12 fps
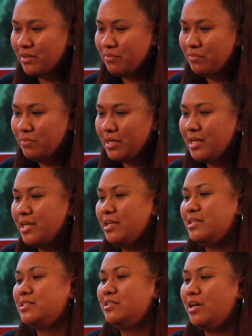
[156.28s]

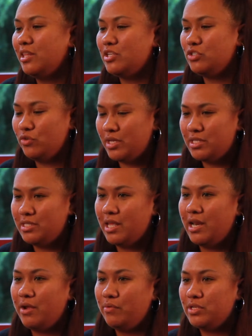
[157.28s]
really saw the strengths
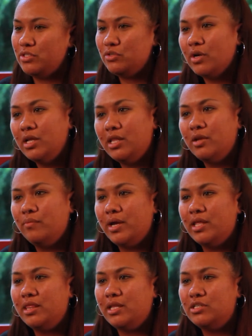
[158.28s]
that I was struggling
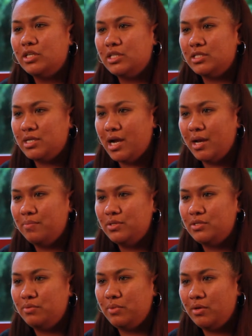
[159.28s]
with and took the time
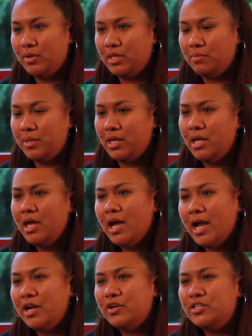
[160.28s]
to meet with me.
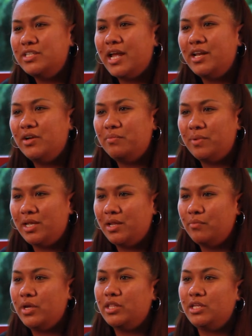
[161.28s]
I understand they're
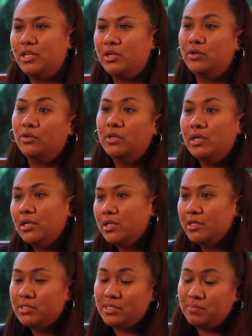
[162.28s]
meeting with, you know,
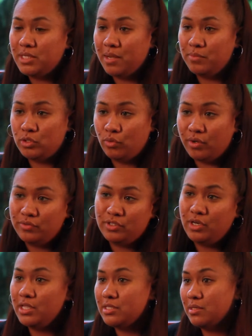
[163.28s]
sometimes 12
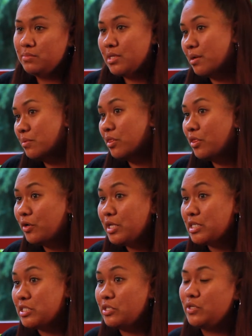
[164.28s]
students, sometimes
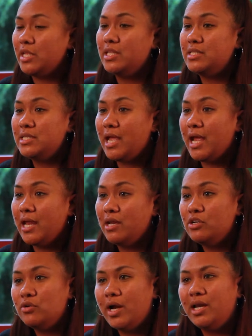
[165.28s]
30 students,
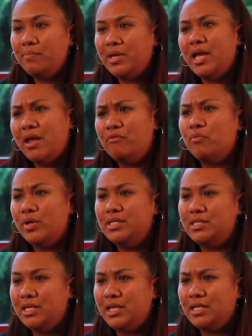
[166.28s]
and trying to meet
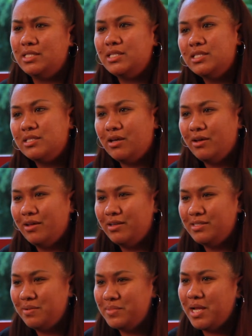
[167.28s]
everyone's needs is
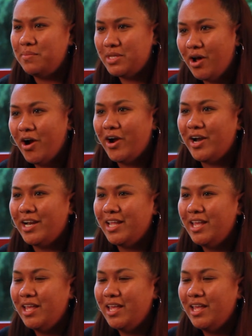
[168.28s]
sometimes hard.